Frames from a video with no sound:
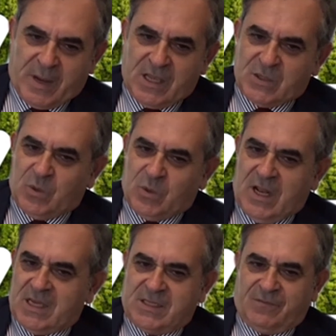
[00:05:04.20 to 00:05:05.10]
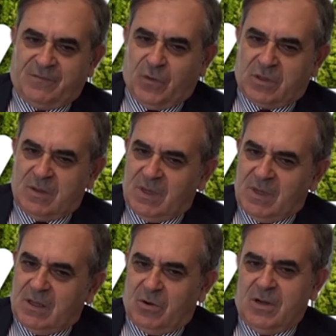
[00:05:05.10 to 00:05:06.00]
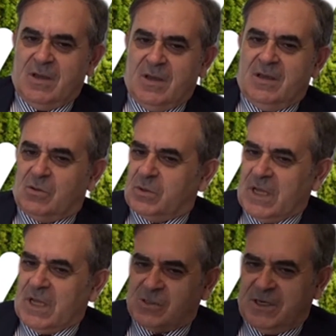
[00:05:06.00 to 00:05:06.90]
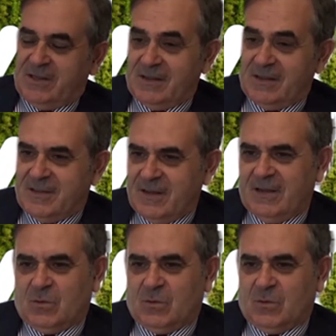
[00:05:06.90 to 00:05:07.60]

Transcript: branch with less than 40 million in 2018.